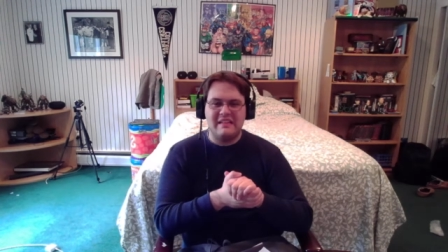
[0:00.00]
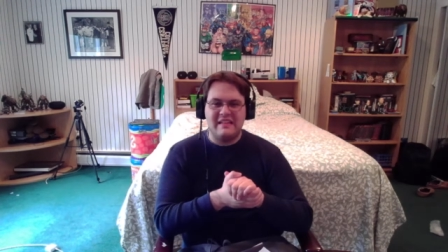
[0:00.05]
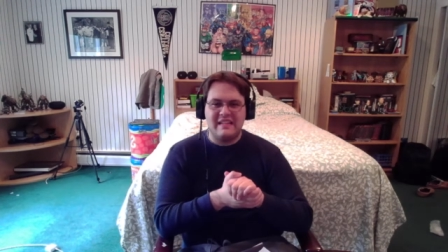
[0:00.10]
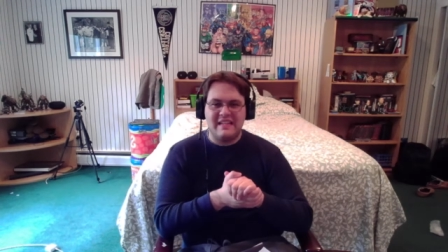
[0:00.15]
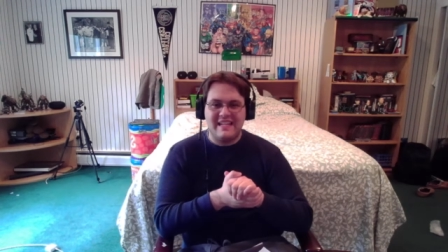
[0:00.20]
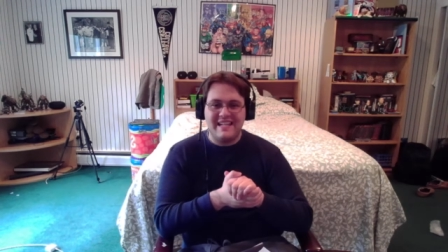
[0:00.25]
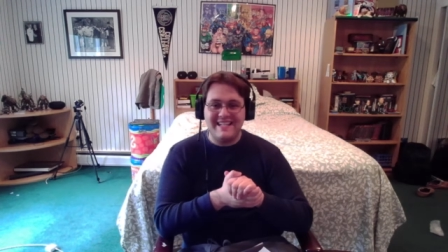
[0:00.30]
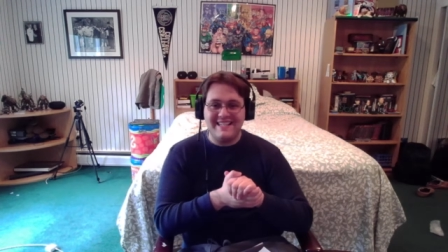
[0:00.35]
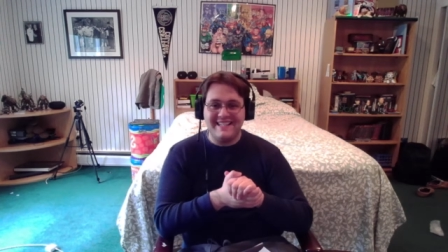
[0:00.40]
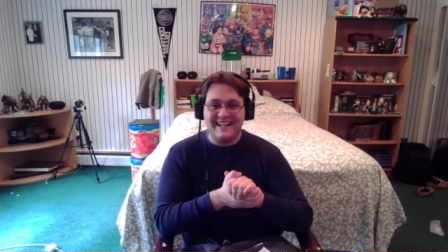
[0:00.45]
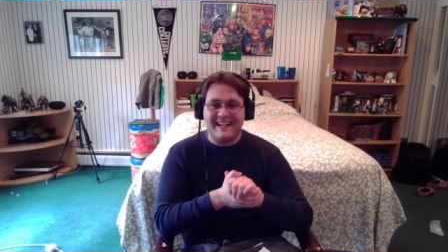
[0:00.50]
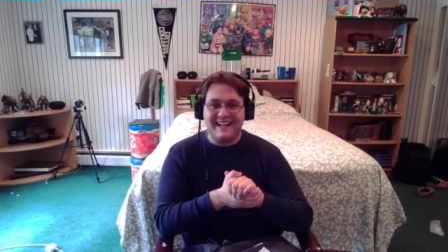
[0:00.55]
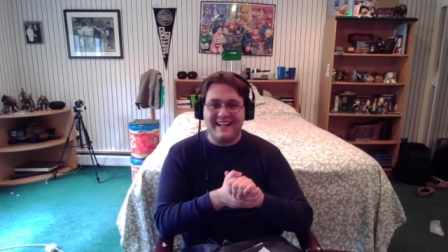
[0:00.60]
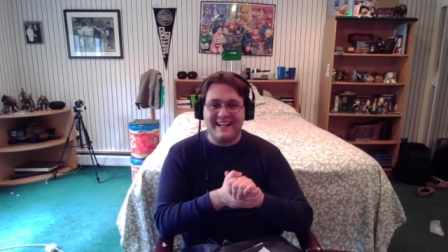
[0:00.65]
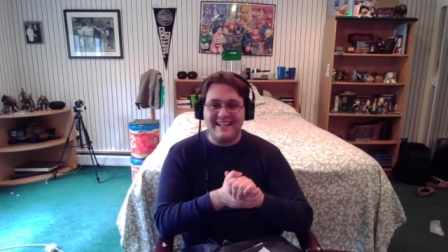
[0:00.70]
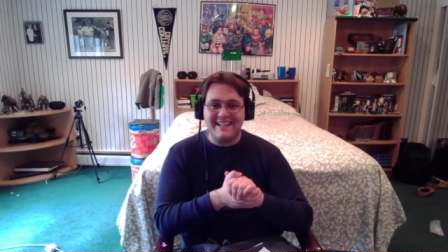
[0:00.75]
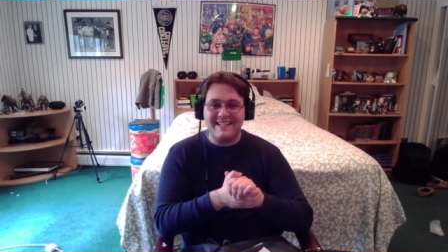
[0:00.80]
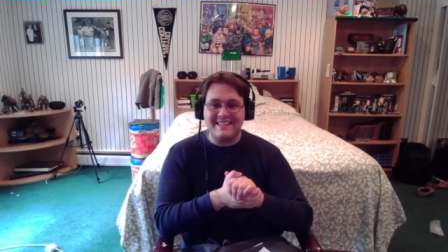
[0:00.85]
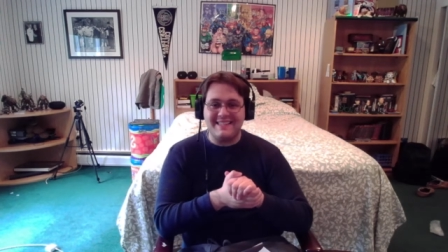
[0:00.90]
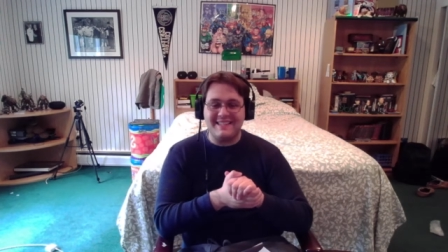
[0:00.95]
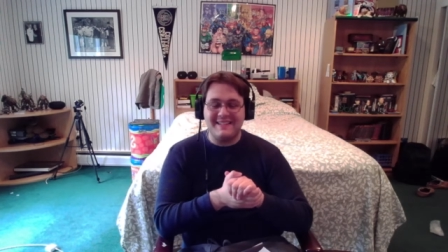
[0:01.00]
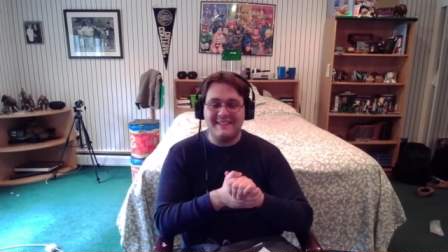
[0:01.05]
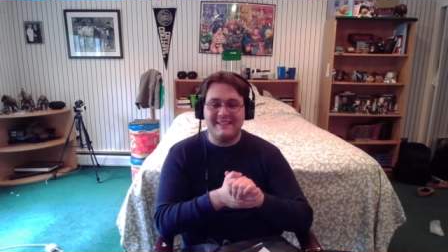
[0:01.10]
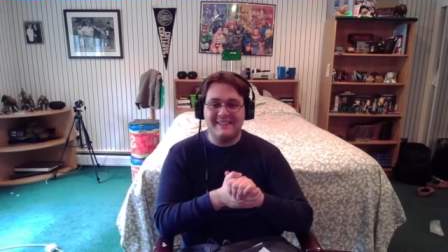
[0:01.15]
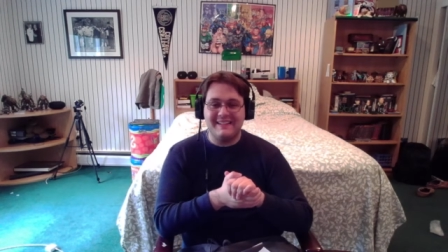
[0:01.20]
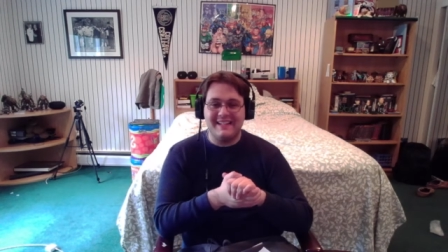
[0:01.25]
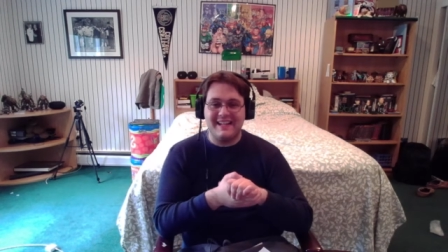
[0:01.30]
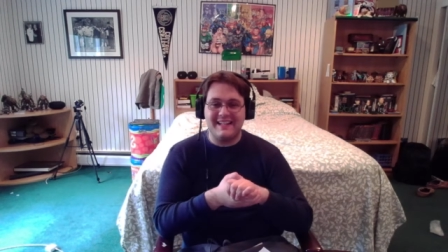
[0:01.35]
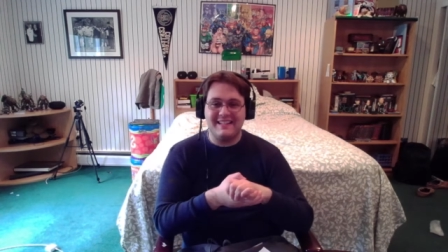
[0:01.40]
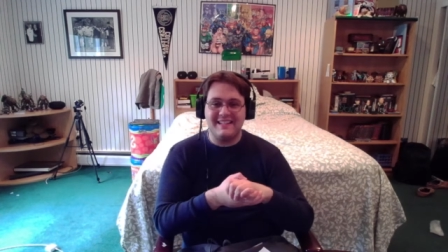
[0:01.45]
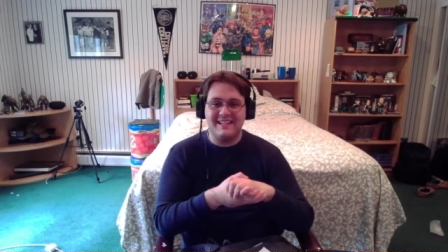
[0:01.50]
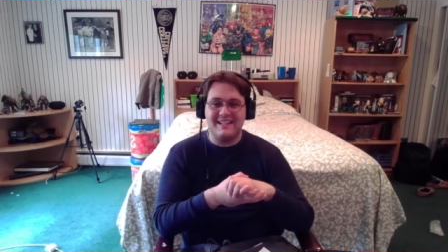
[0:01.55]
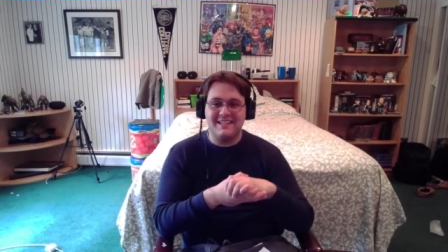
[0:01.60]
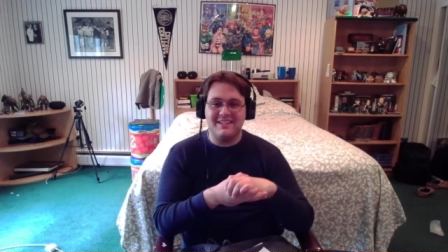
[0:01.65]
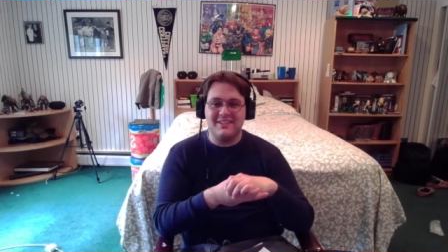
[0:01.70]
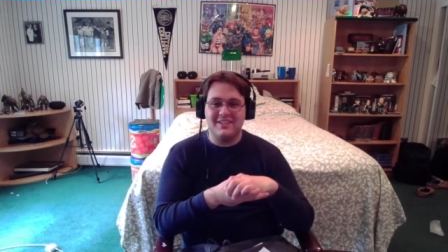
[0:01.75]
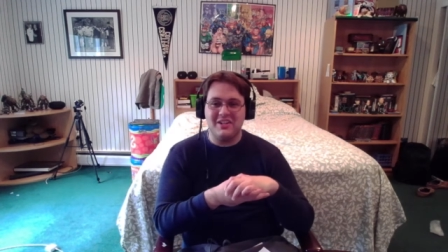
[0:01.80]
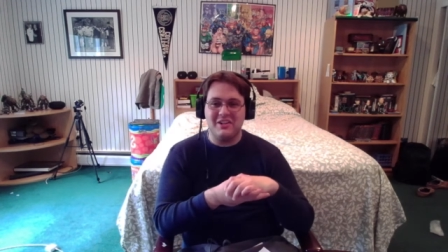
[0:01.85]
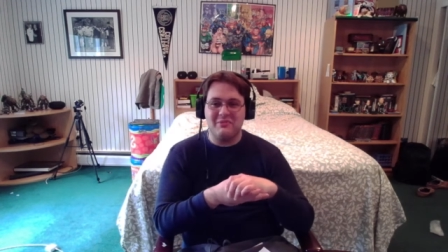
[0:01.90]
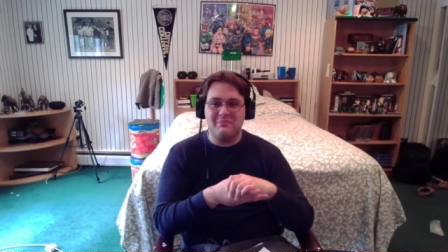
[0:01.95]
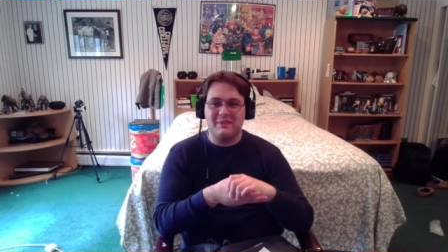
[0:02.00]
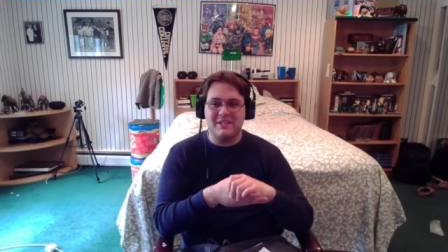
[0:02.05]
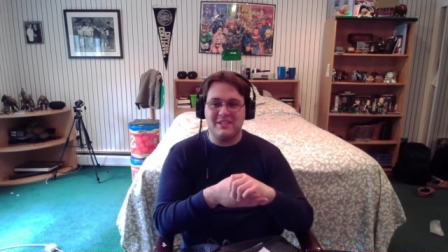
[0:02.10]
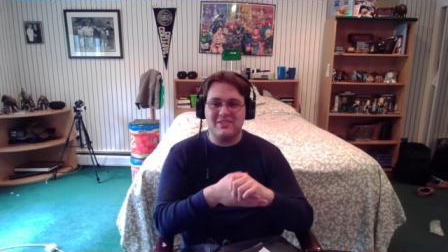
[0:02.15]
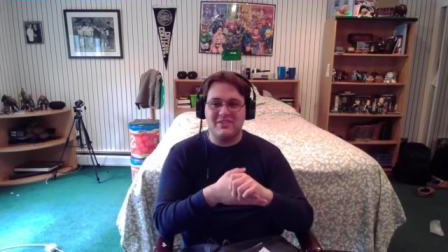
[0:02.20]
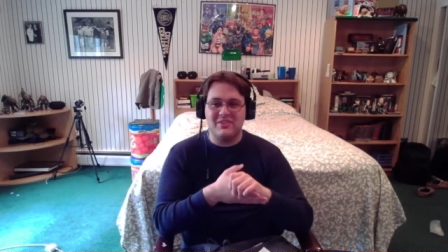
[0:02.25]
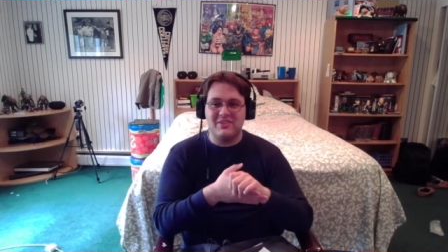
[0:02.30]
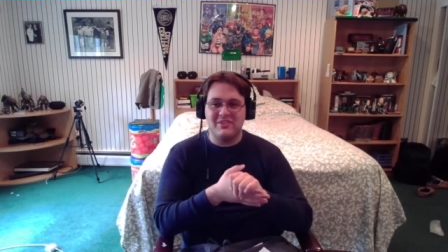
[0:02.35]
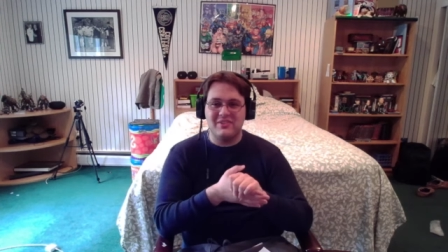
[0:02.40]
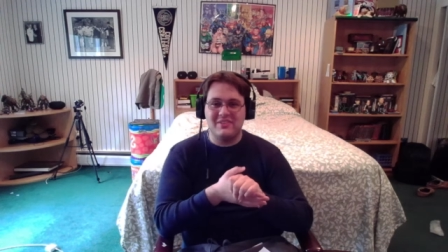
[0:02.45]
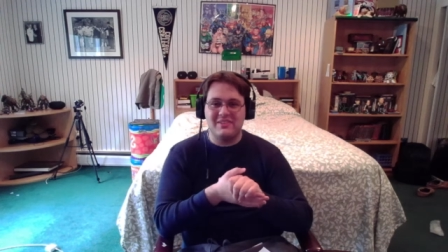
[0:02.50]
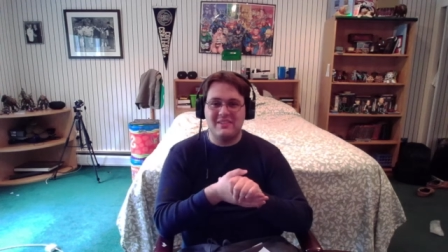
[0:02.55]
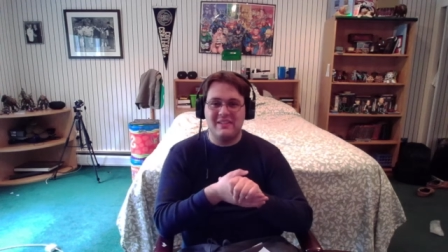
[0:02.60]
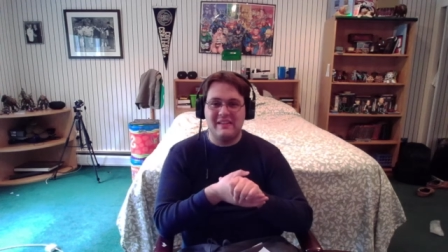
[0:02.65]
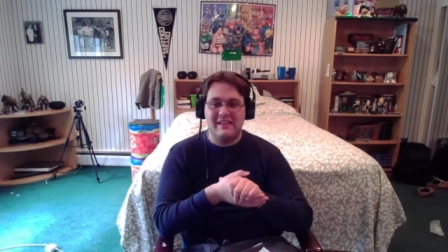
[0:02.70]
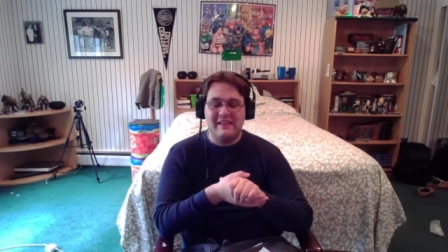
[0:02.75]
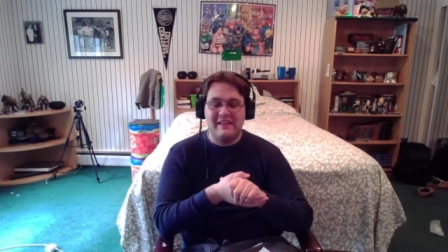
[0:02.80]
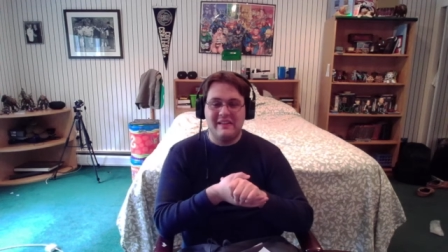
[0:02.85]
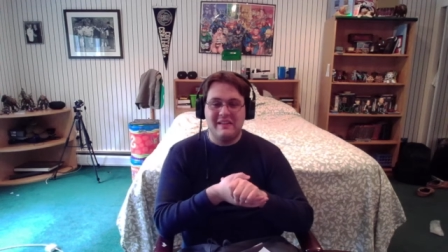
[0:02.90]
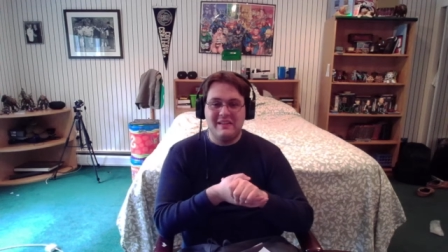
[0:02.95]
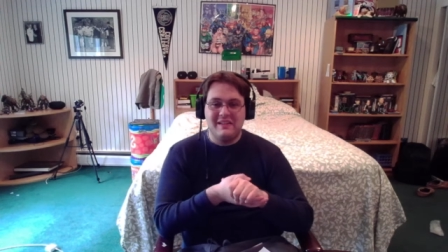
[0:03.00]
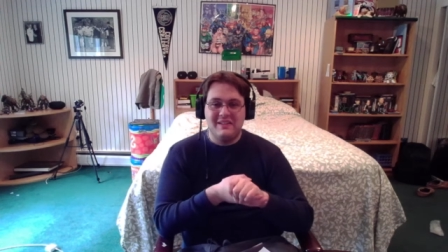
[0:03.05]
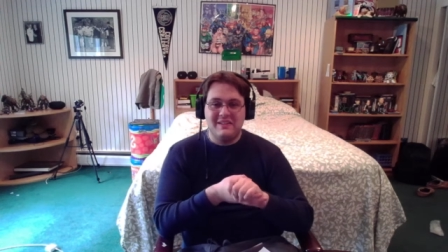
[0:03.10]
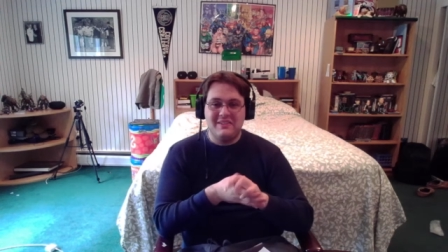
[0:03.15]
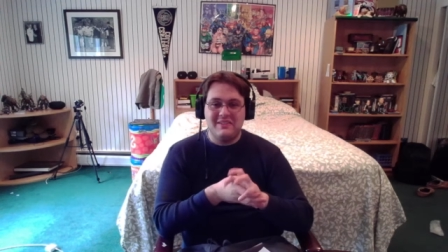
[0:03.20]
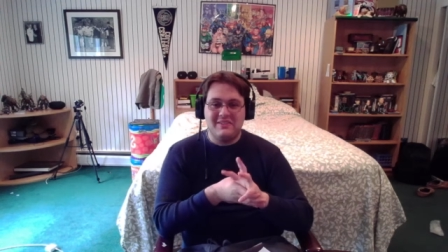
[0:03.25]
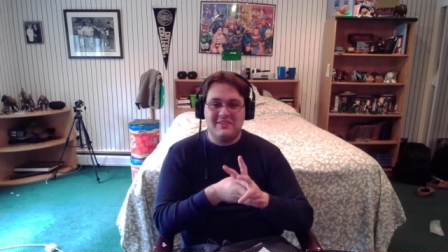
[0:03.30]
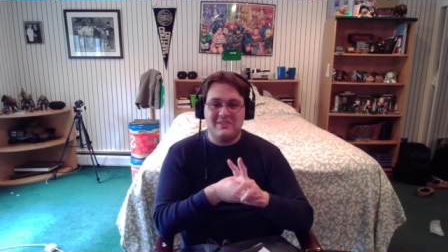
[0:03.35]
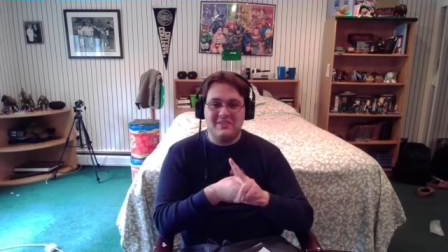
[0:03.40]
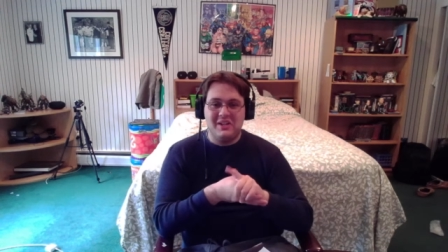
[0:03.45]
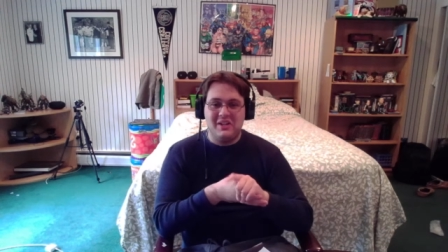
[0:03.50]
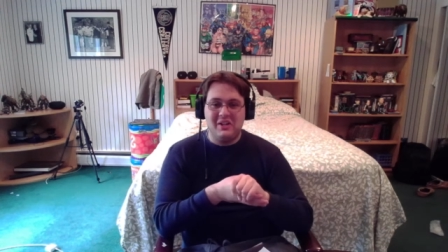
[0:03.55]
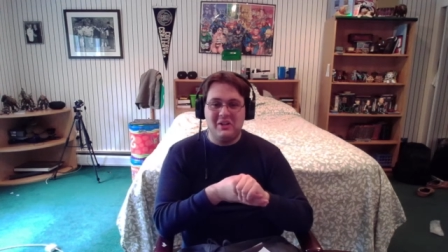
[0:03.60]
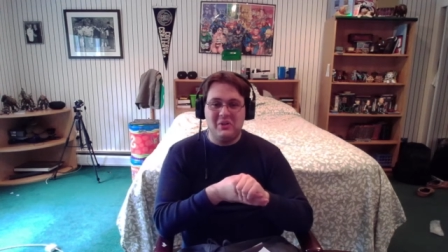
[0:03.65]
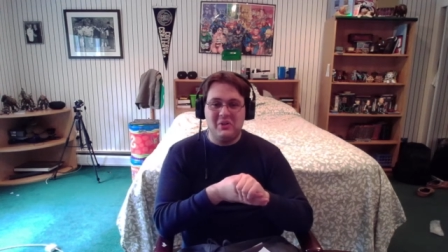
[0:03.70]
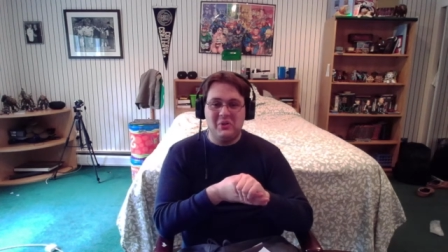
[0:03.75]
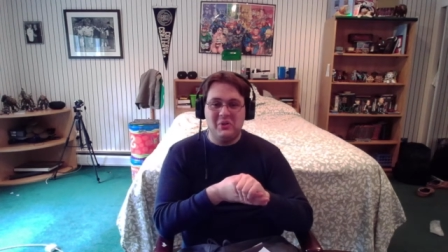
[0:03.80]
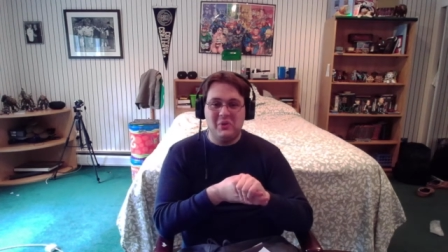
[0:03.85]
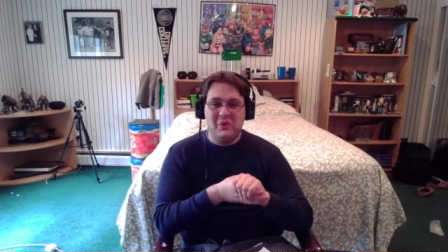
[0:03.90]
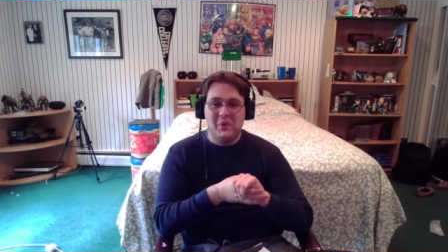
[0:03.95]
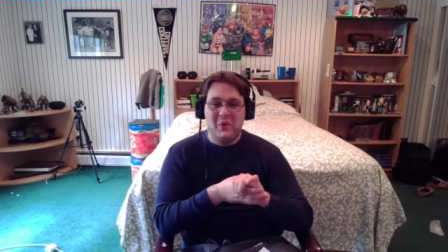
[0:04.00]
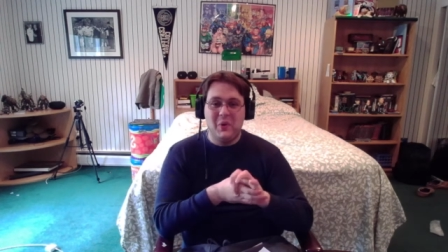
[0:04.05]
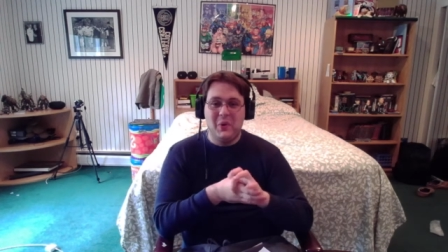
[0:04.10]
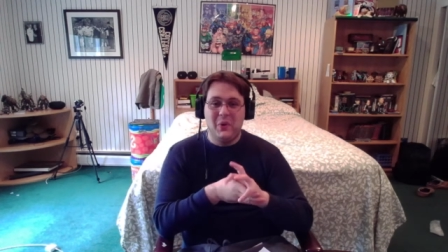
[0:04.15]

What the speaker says: he dies at the end of Go Busters. So,